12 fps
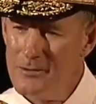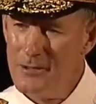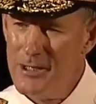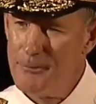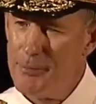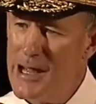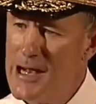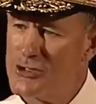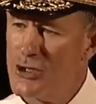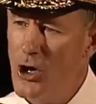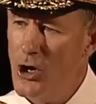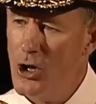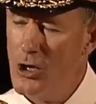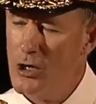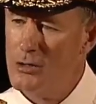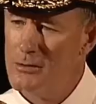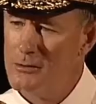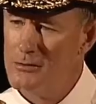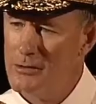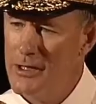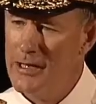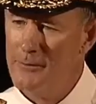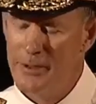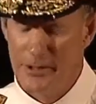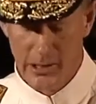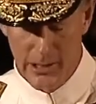It blocks all ambient